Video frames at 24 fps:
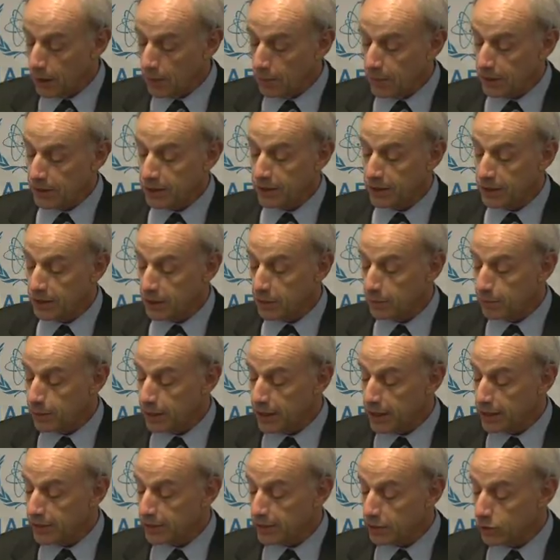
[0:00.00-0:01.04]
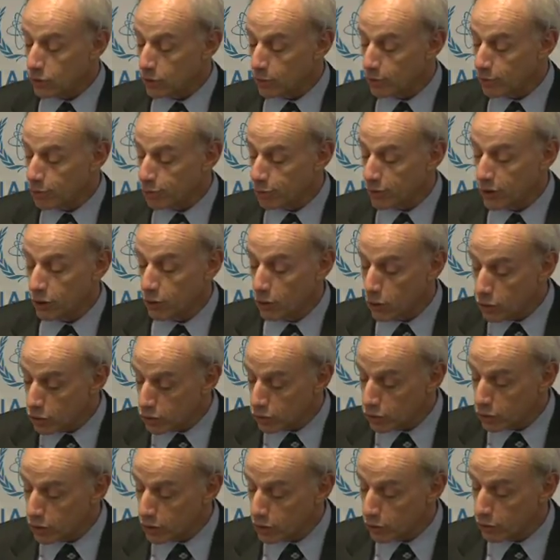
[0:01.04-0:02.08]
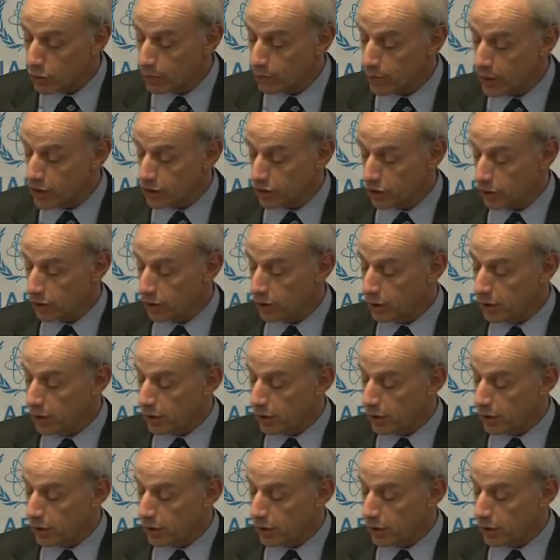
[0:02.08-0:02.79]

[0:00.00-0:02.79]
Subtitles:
but it is in place as a precautionary measure